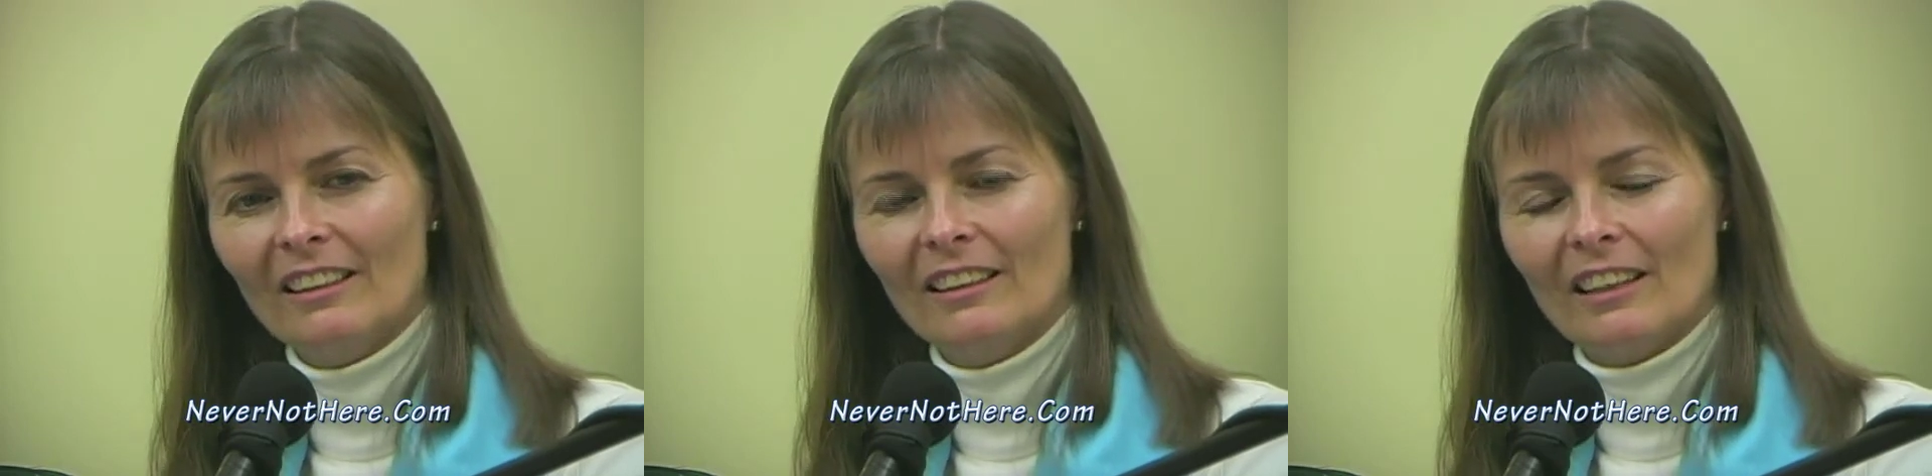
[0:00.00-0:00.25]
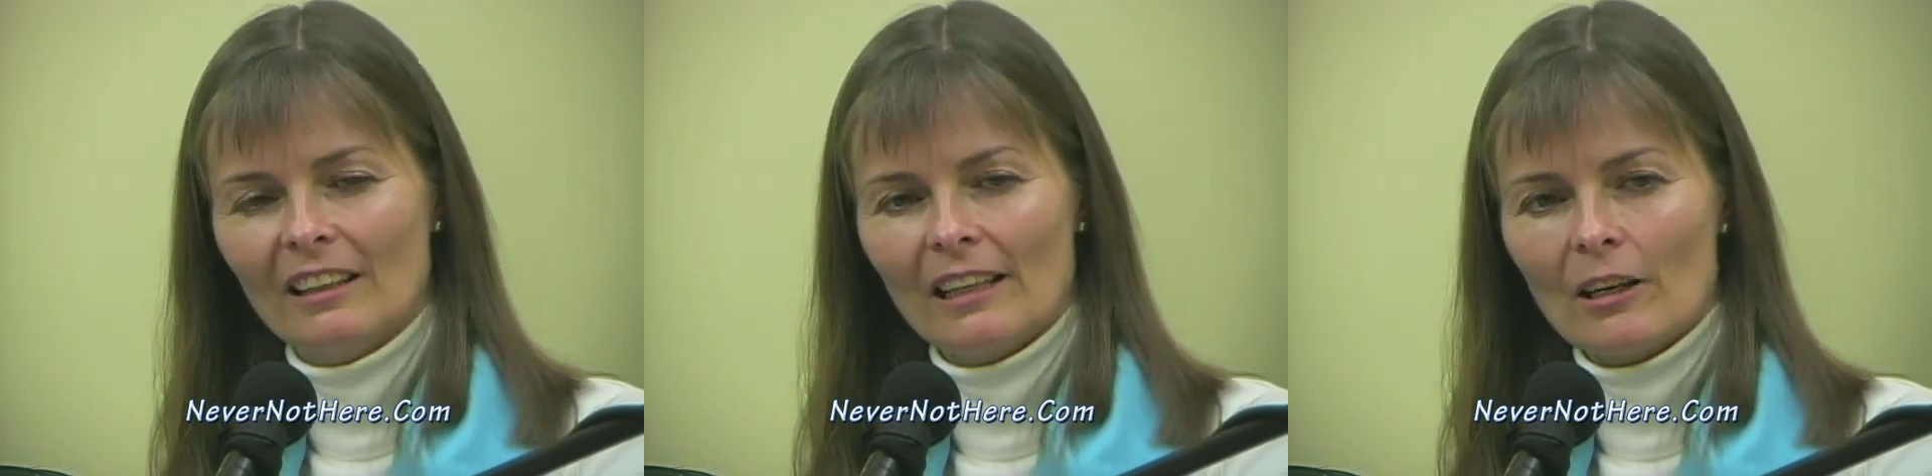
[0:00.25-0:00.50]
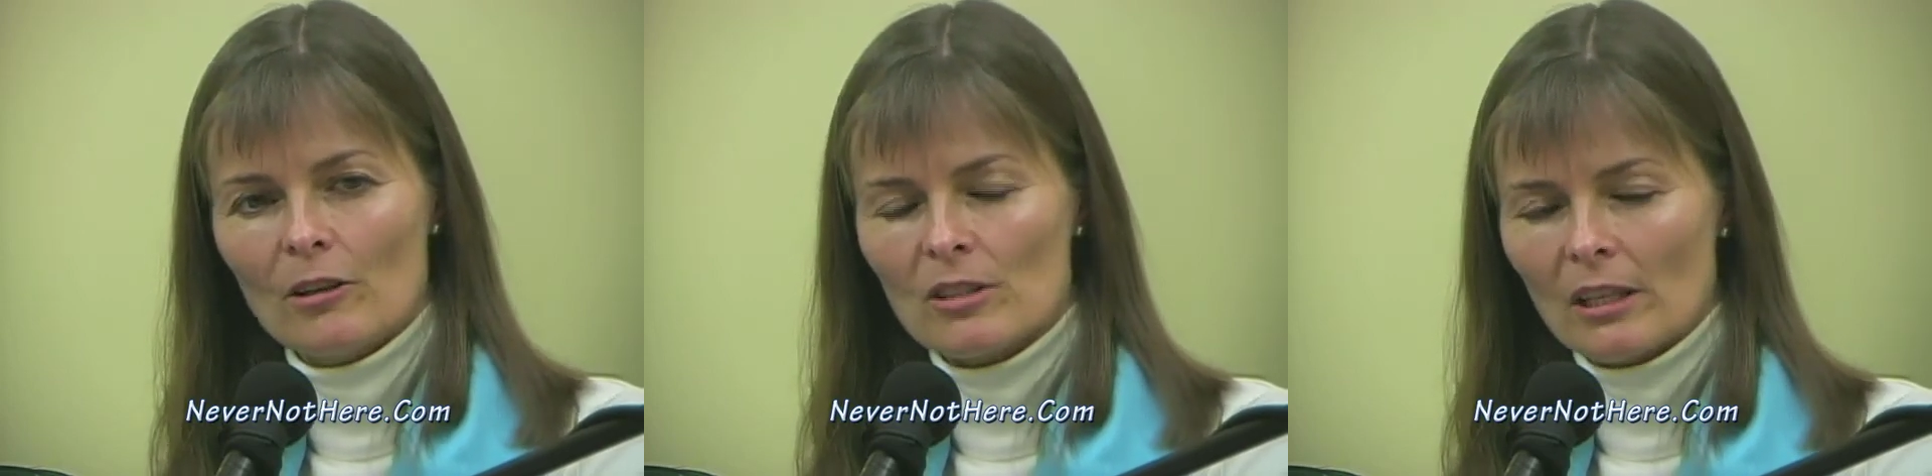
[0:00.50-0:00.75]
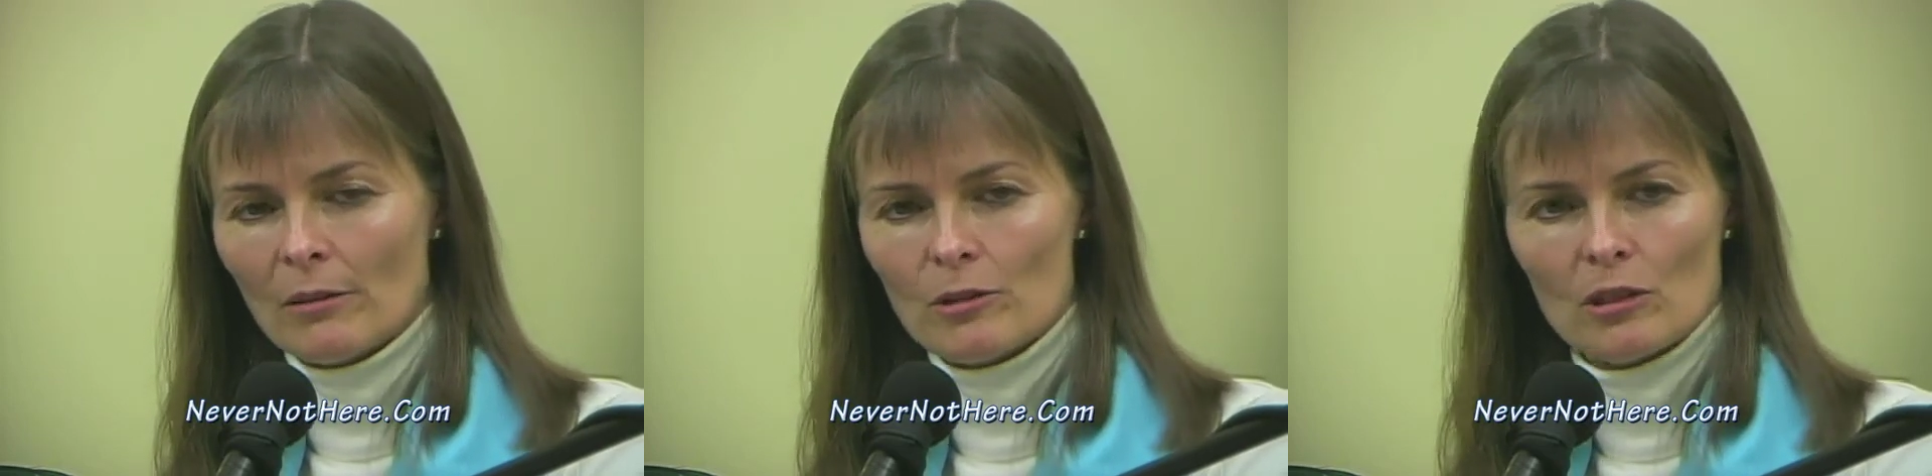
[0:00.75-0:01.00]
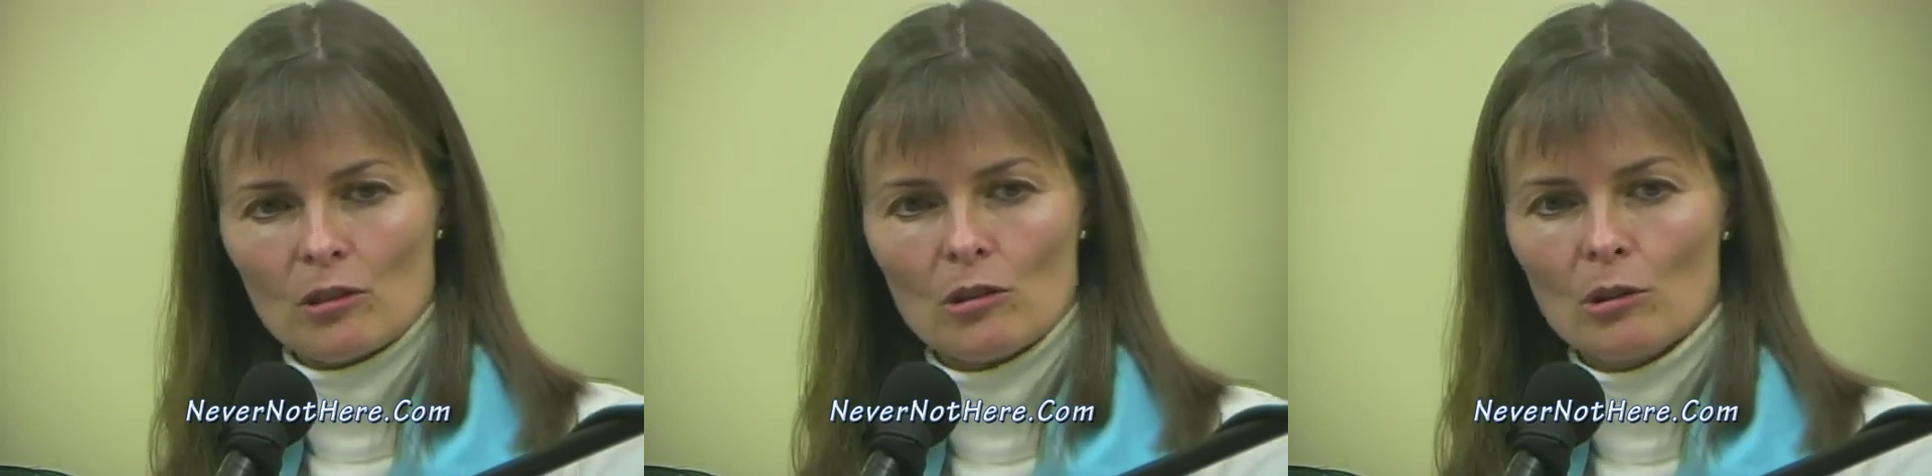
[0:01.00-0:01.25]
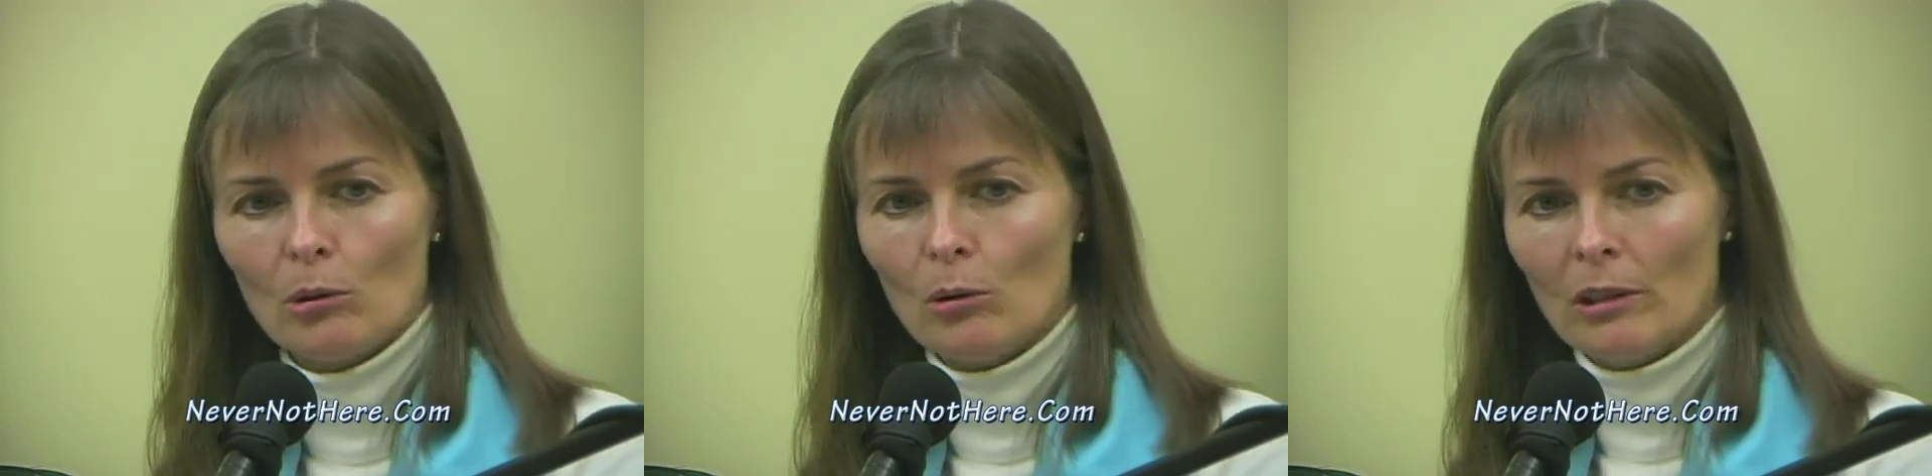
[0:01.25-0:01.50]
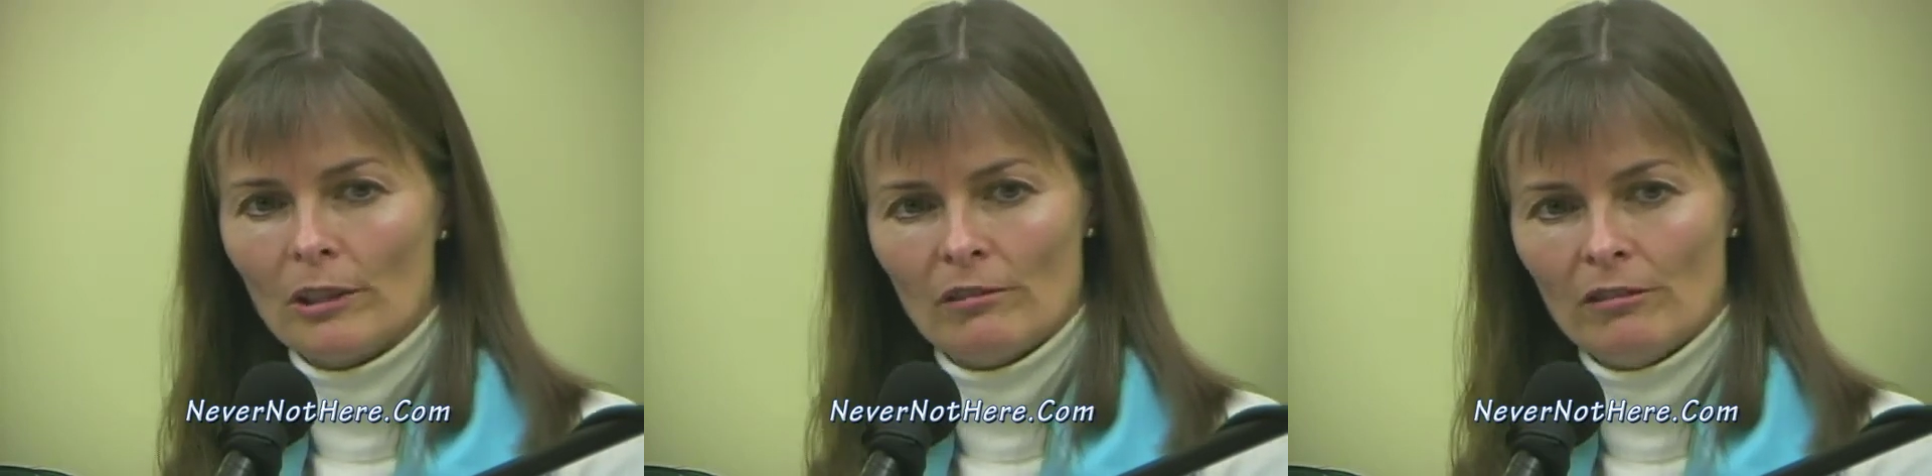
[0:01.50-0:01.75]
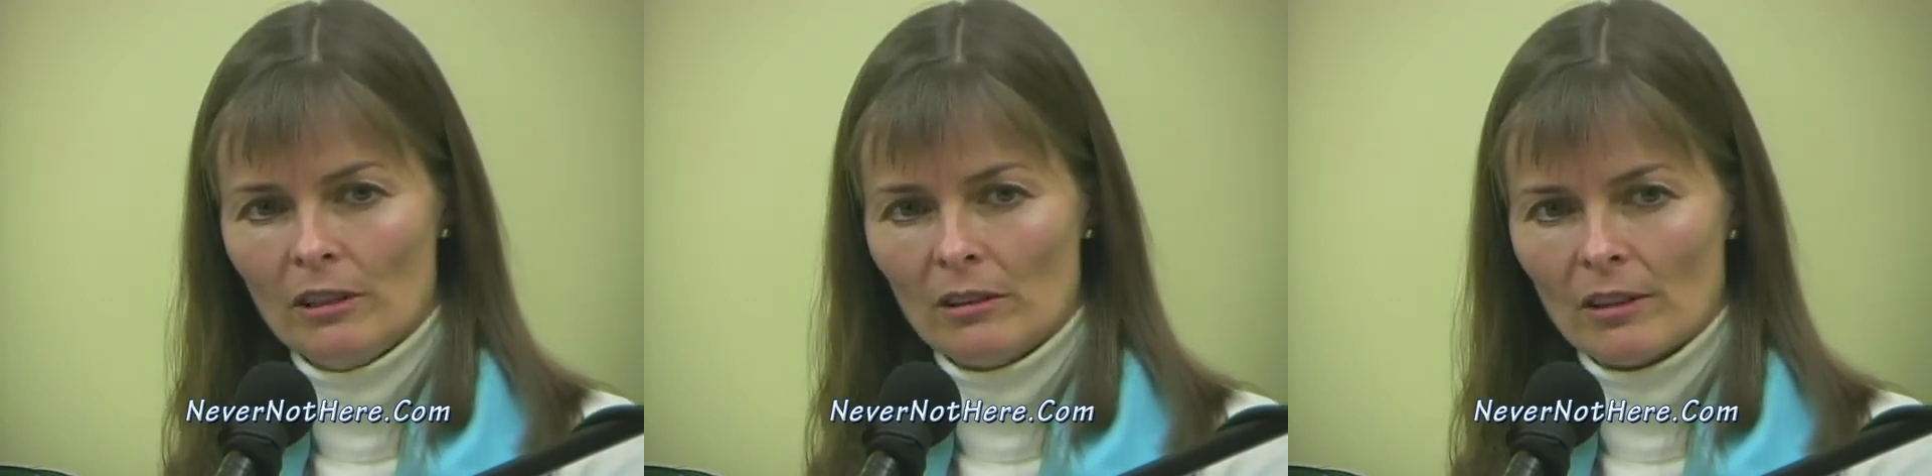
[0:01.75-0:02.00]
And let ourselves just totally
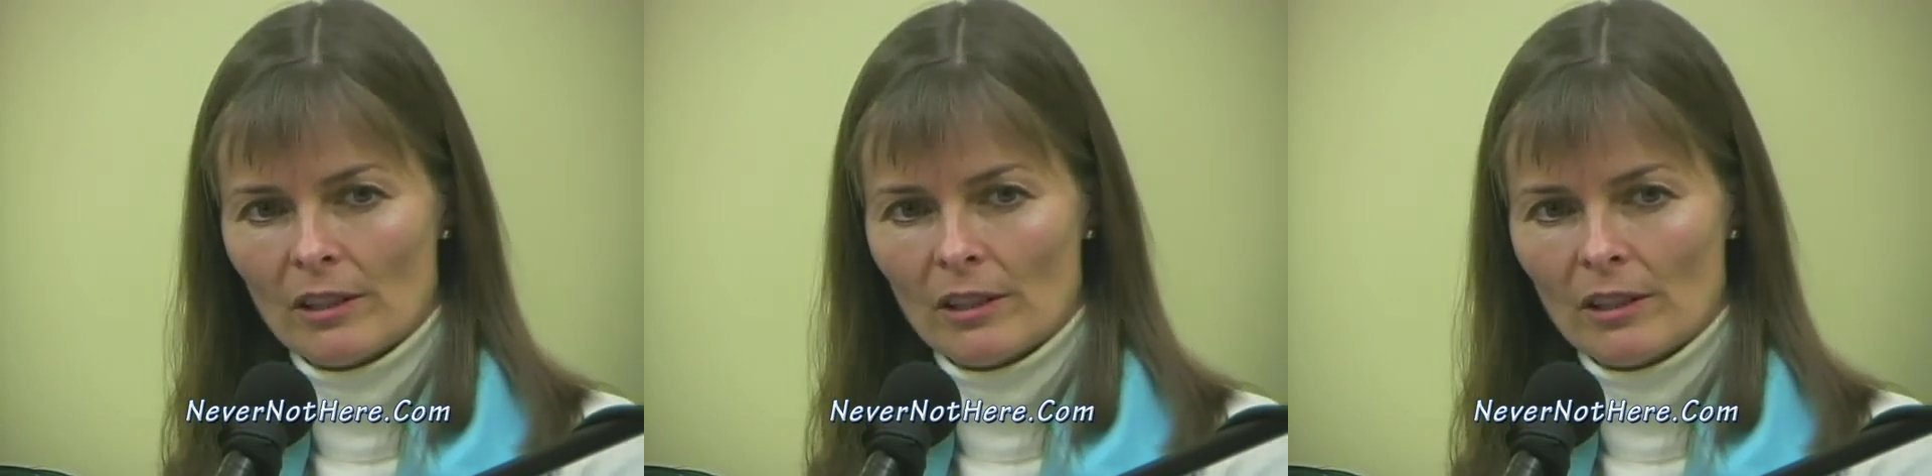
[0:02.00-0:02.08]
feel